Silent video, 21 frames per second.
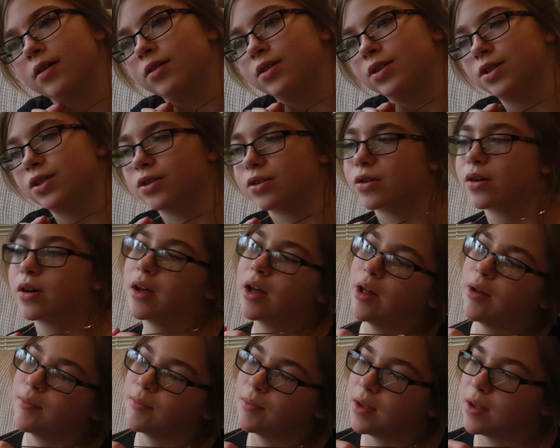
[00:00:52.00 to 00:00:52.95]
girls
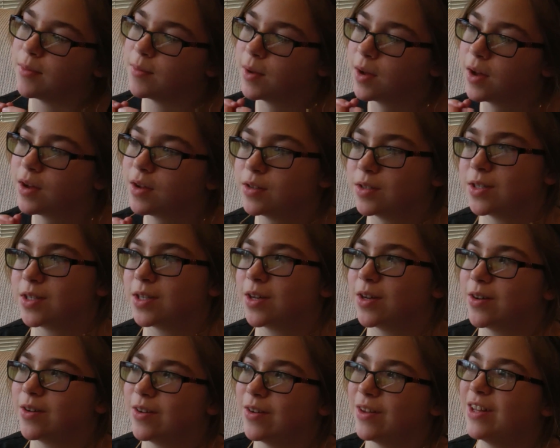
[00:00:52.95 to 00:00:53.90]
circle helped me, but
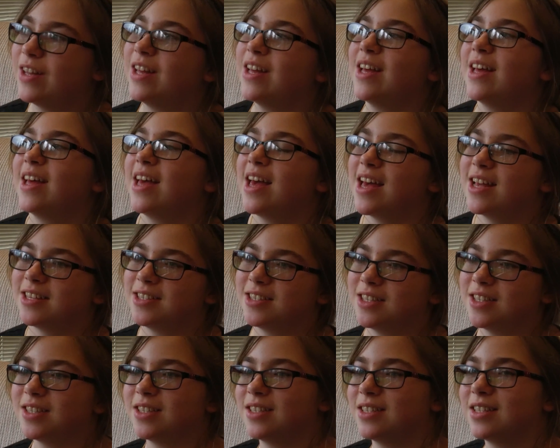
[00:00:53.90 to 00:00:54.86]
also
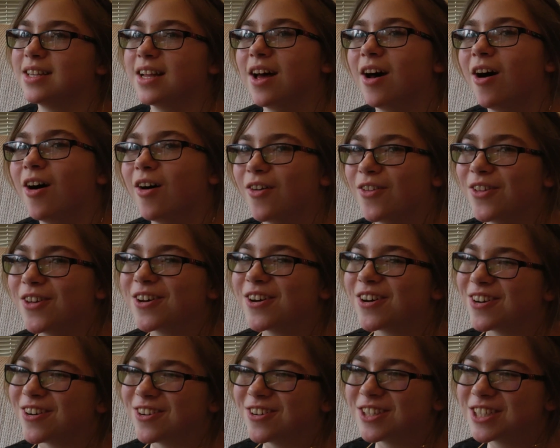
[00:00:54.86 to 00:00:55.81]
it's just all
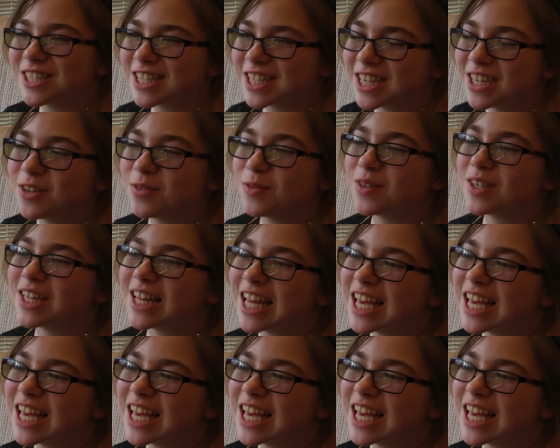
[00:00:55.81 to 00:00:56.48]
the girls there.